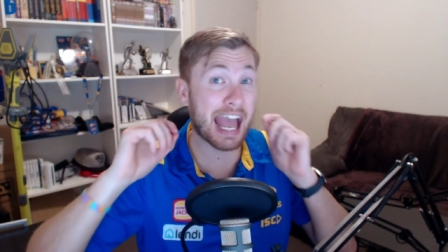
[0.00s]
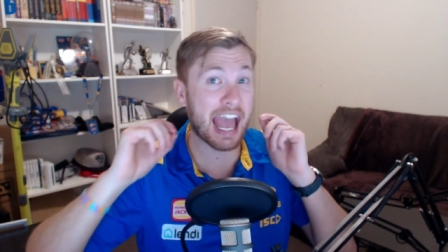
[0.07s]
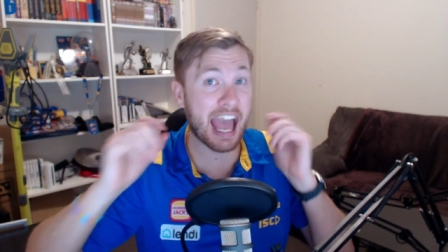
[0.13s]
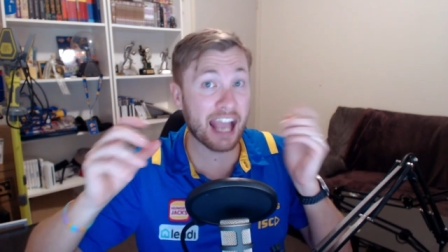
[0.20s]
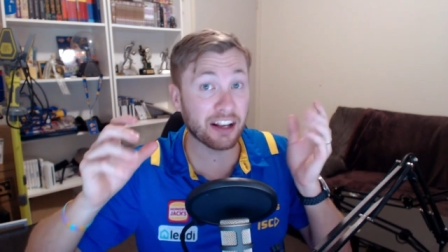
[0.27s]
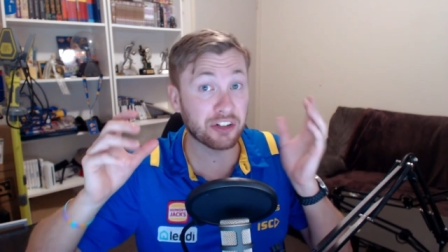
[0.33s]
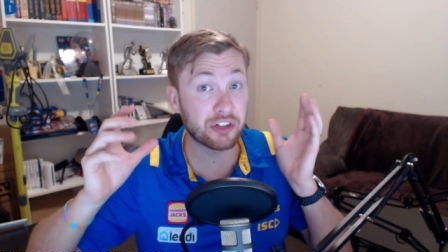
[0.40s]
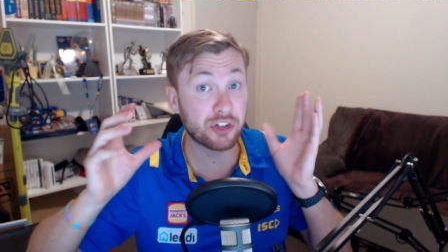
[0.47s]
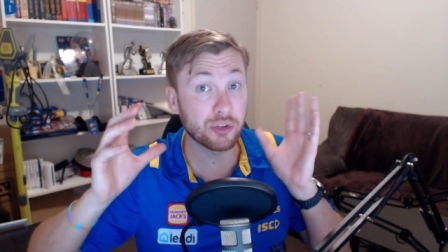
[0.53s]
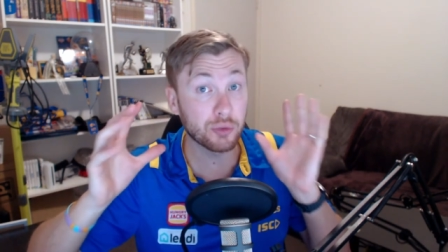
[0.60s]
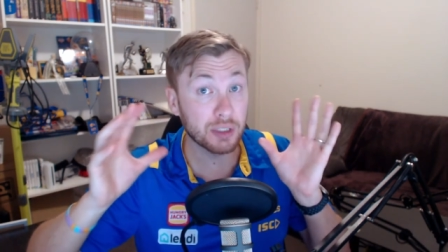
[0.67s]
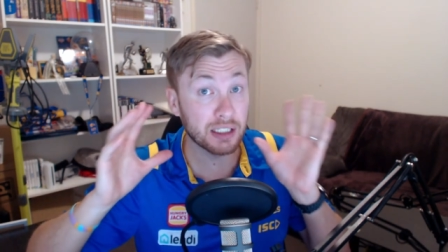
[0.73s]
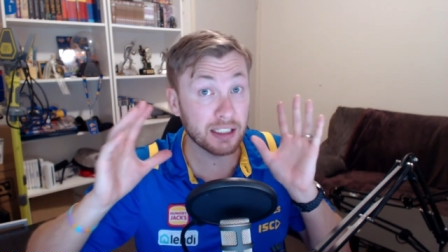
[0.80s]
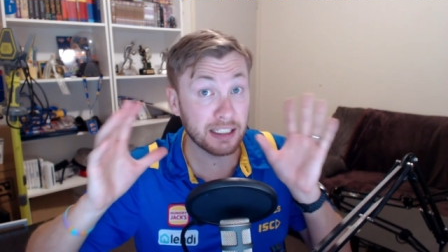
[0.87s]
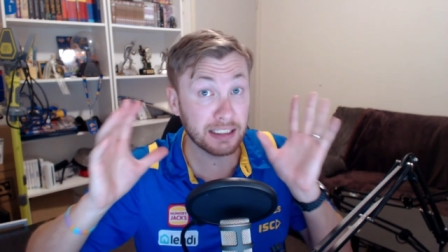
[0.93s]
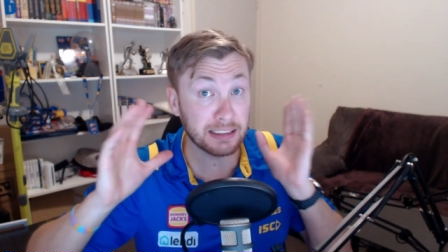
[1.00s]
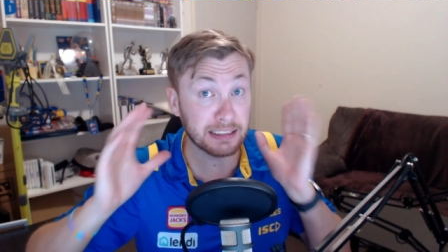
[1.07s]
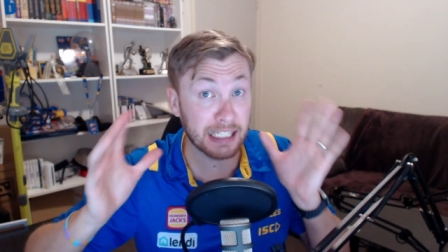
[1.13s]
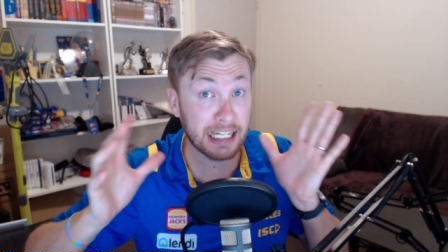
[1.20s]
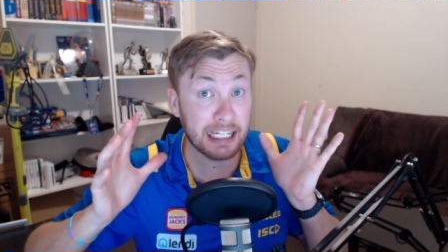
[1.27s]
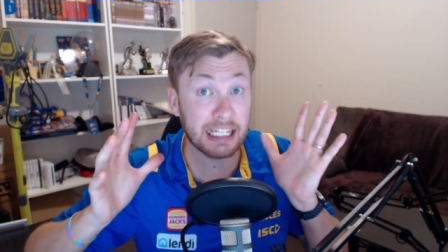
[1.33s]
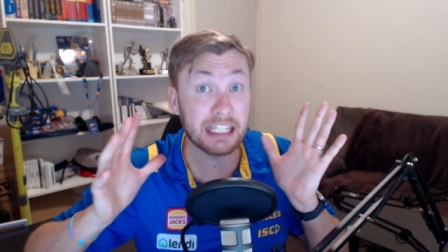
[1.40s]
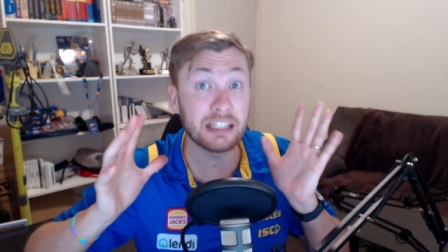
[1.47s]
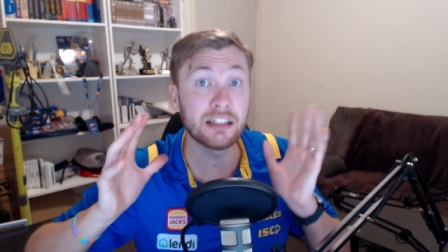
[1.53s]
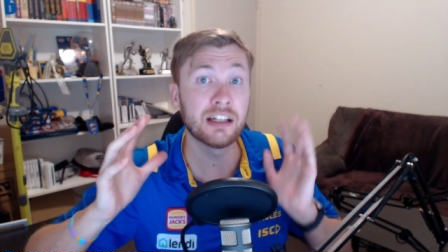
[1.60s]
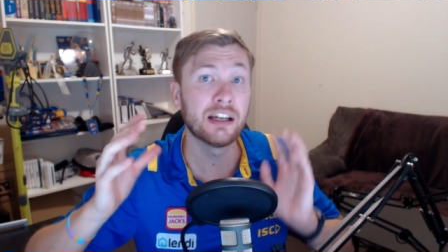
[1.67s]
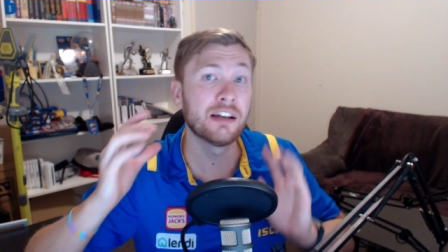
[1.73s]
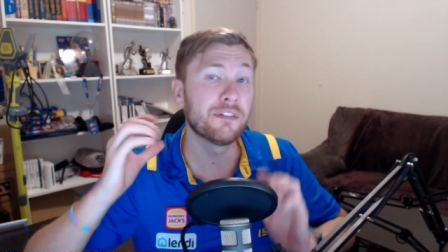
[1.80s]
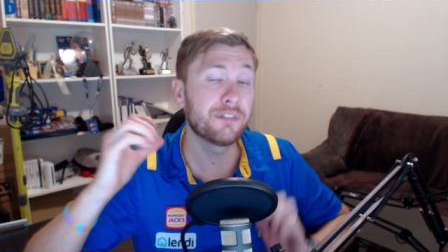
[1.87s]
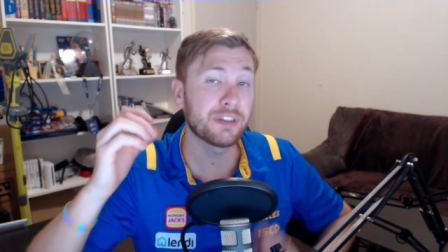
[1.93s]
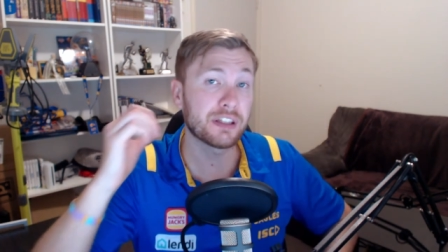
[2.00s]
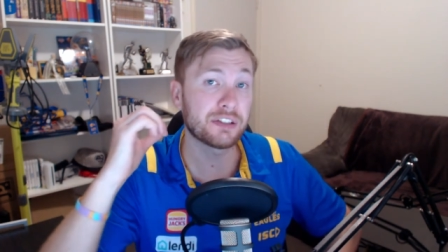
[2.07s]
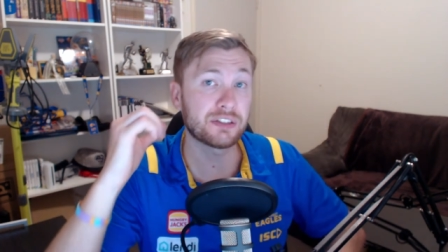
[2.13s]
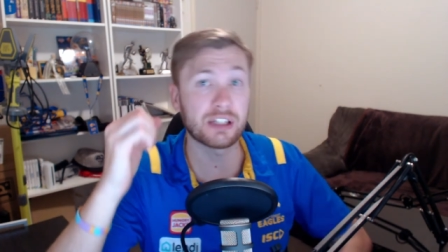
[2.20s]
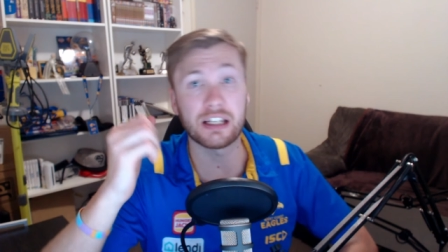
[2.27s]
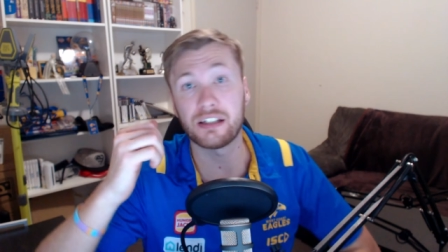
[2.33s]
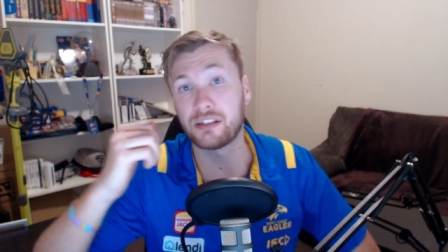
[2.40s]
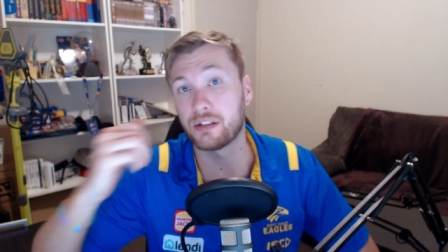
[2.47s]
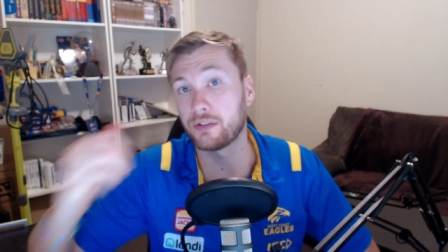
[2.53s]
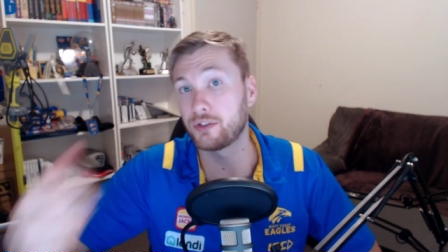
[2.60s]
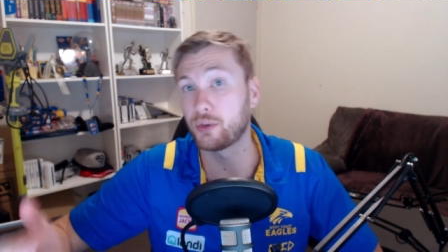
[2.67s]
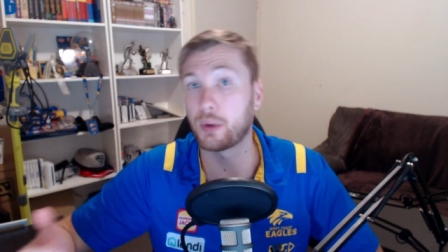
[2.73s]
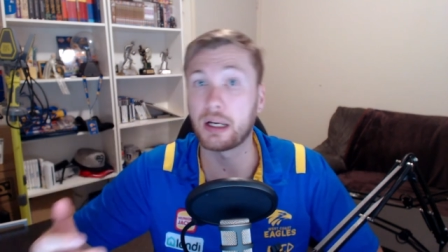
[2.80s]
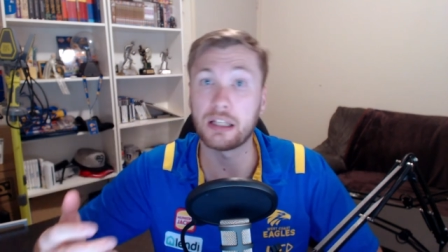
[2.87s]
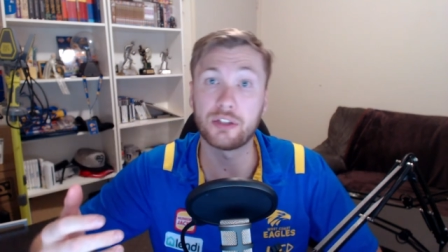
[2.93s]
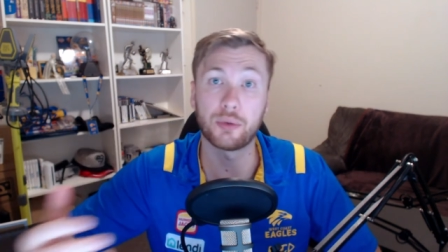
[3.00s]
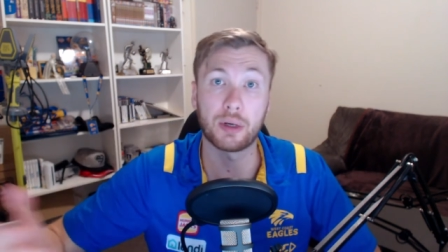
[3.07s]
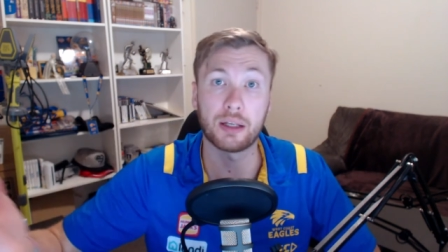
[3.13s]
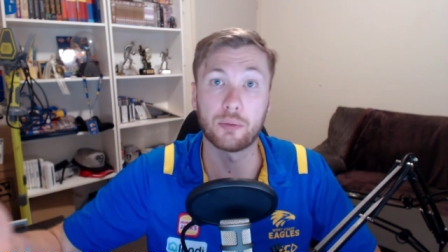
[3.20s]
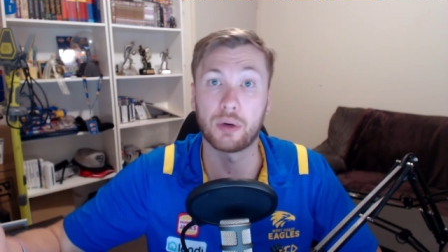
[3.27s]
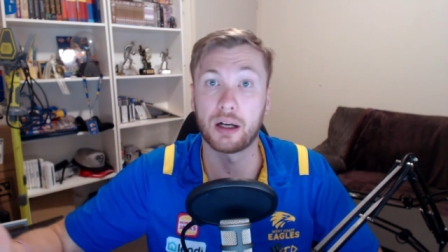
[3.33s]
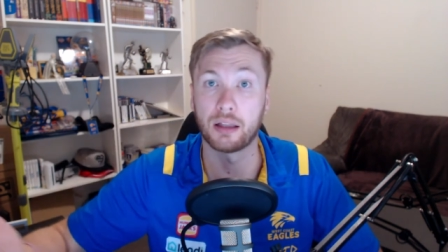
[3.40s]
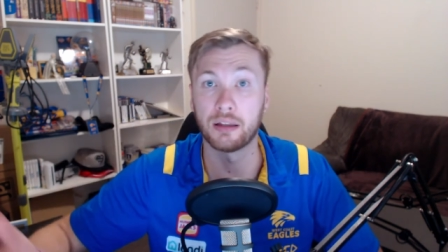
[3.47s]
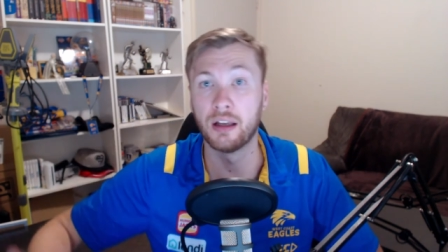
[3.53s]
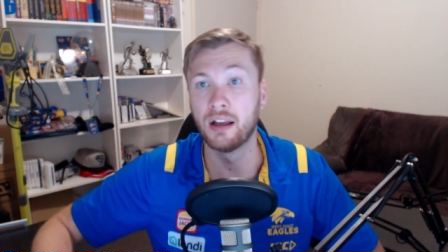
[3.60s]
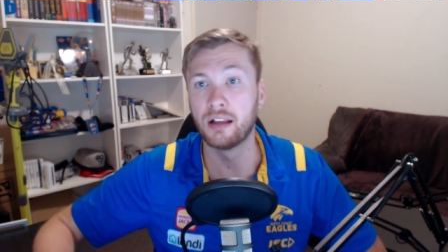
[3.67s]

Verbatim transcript: actually need for the season of 2021.